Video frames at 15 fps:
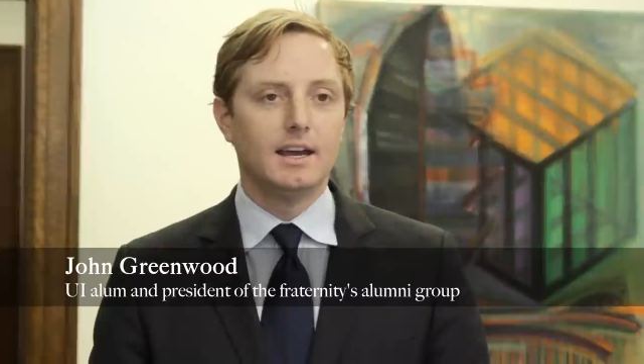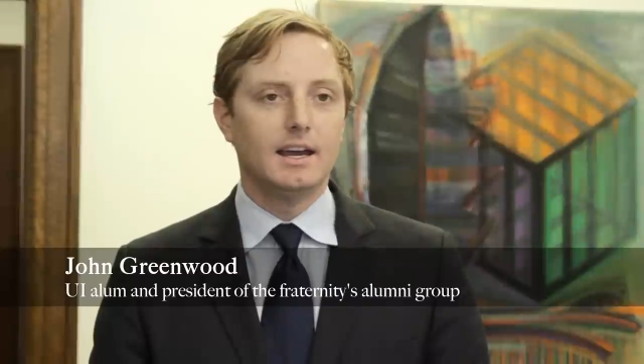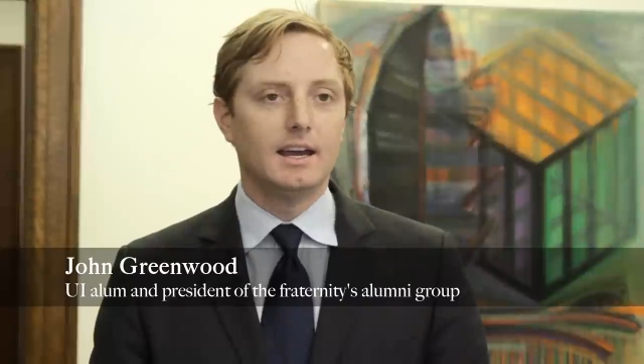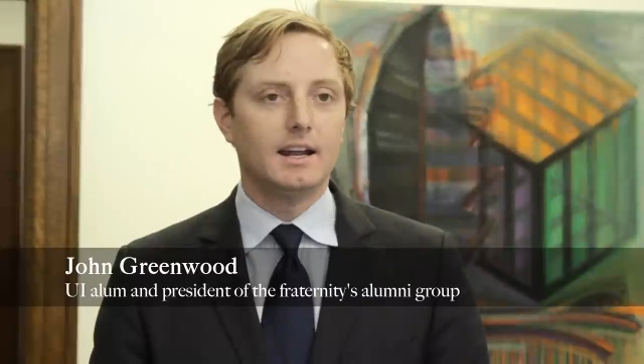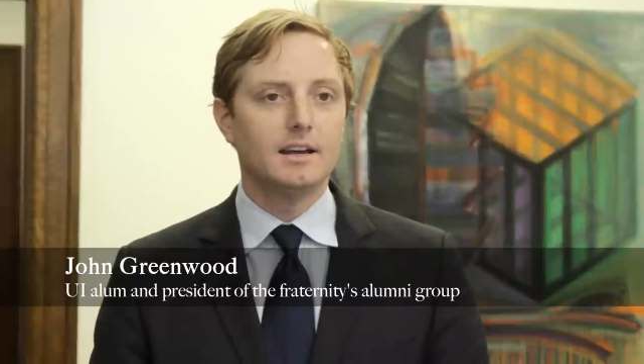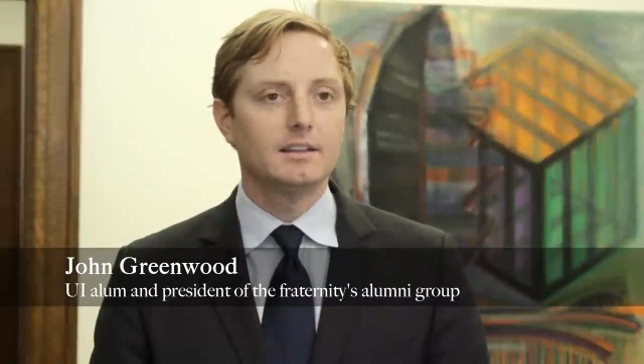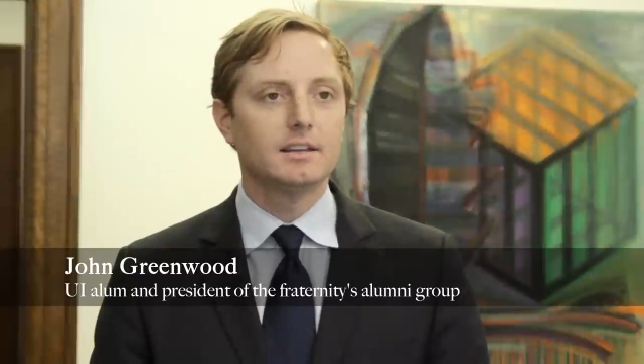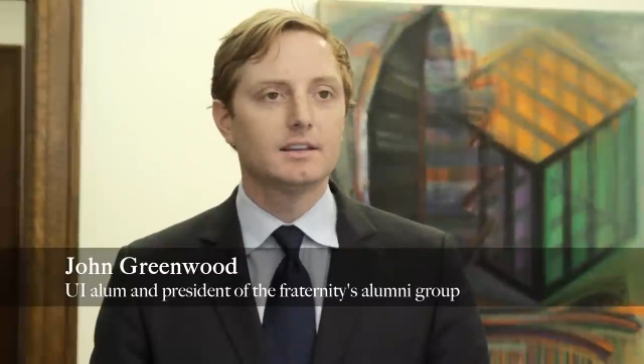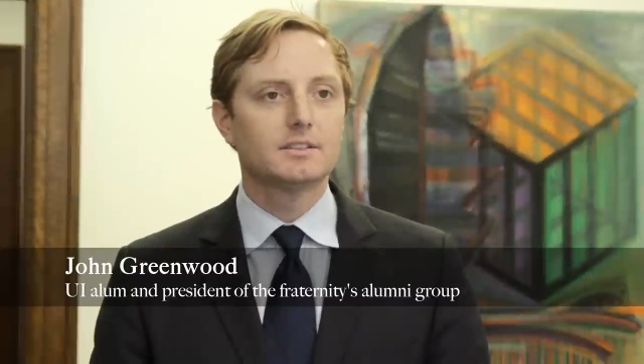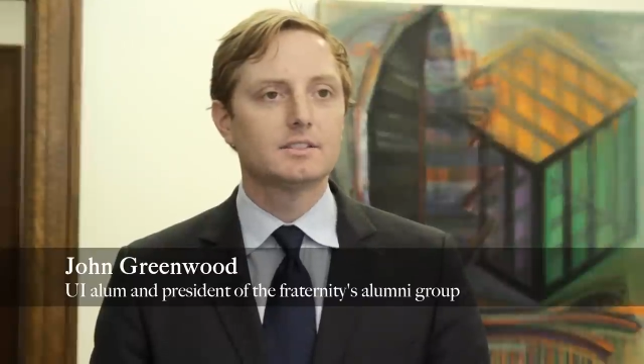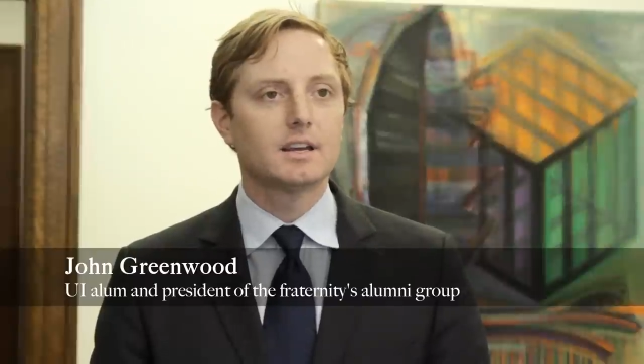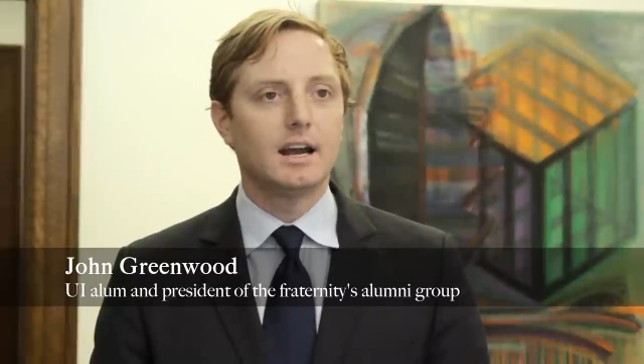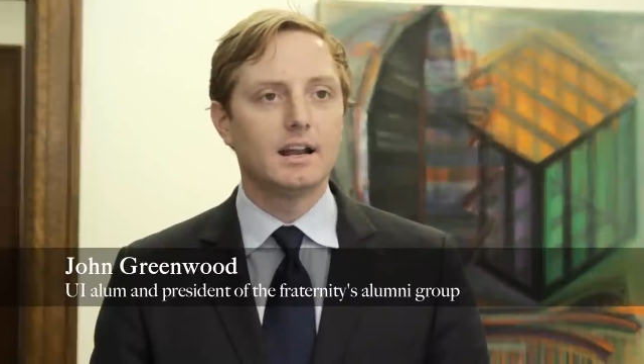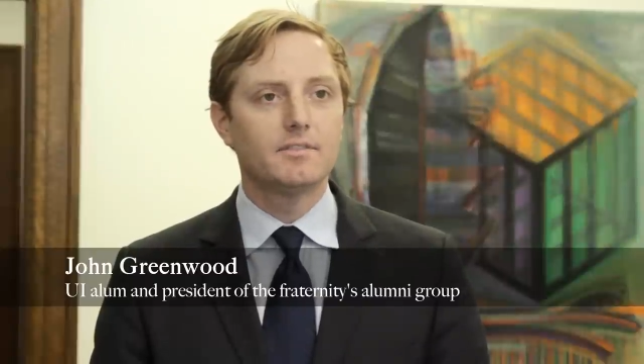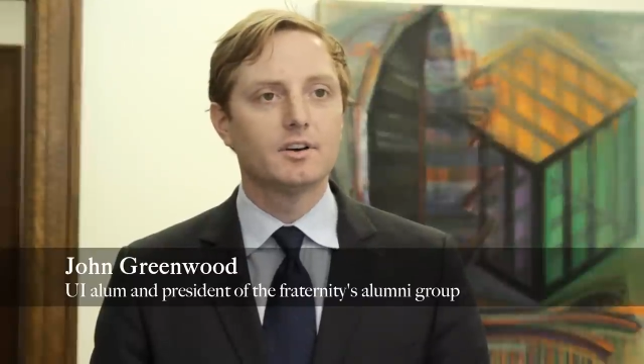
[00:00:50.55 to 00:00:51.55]
and I think
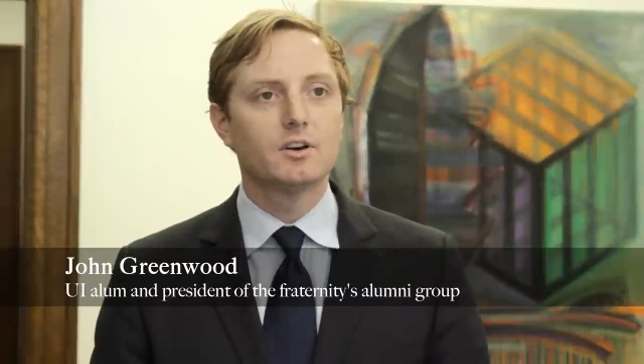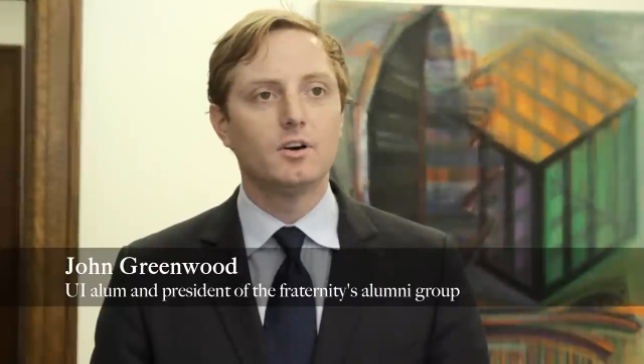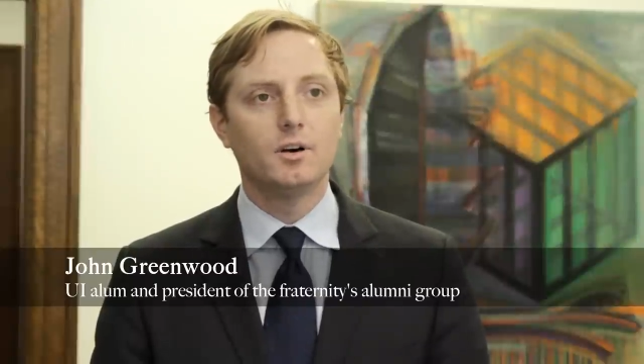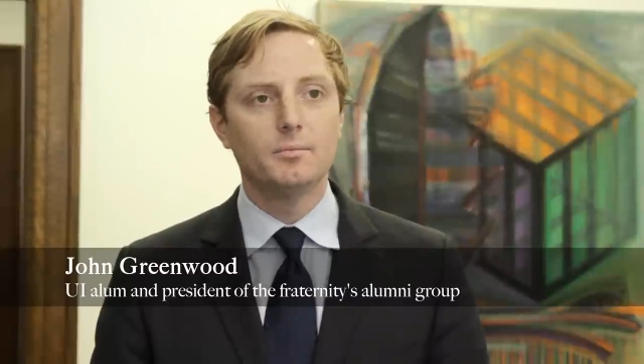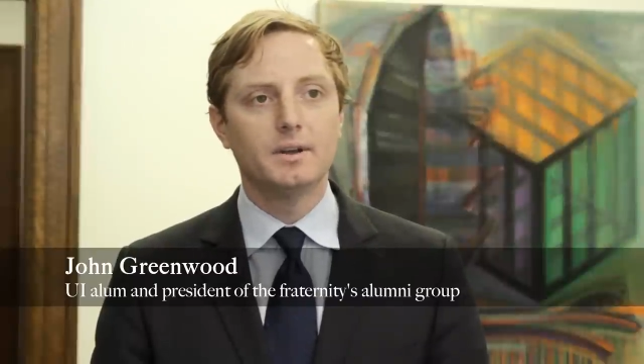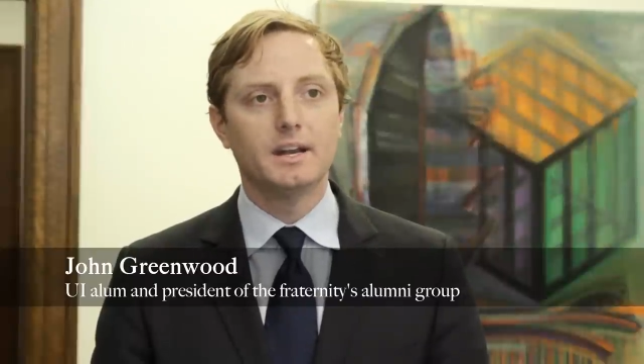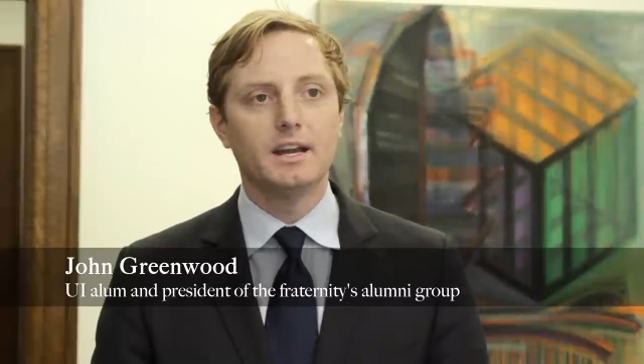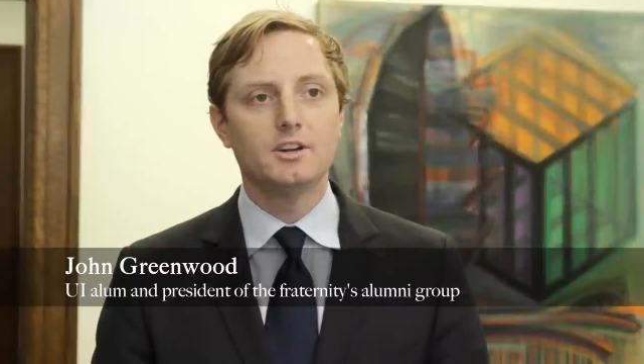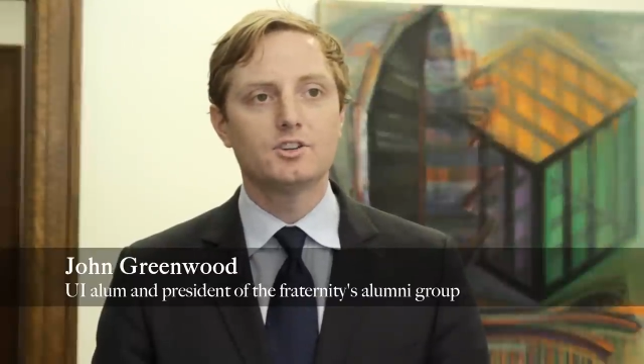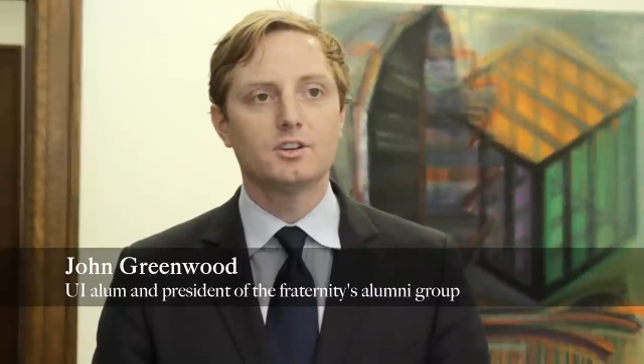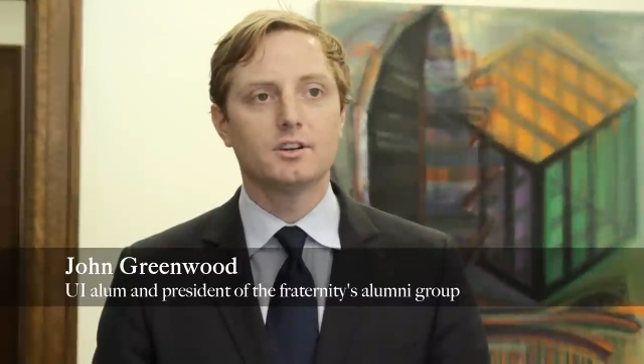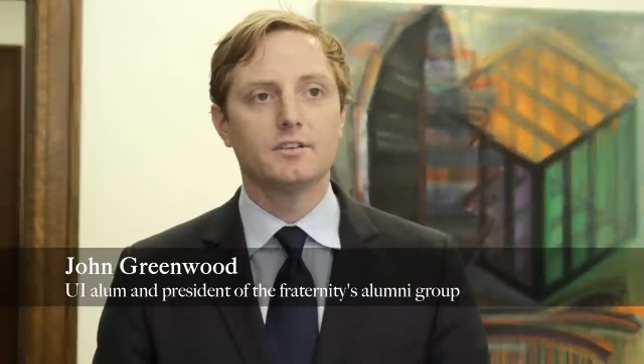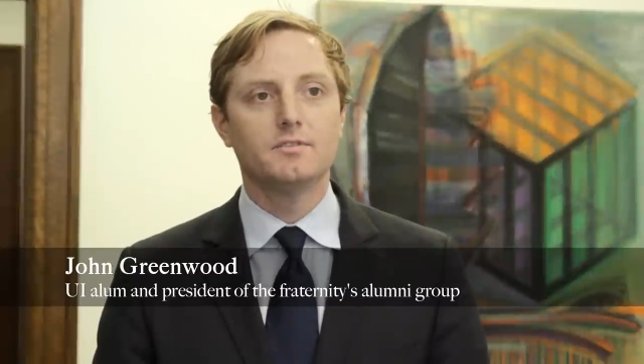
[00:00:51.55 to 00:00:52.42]
it's kind of a culmination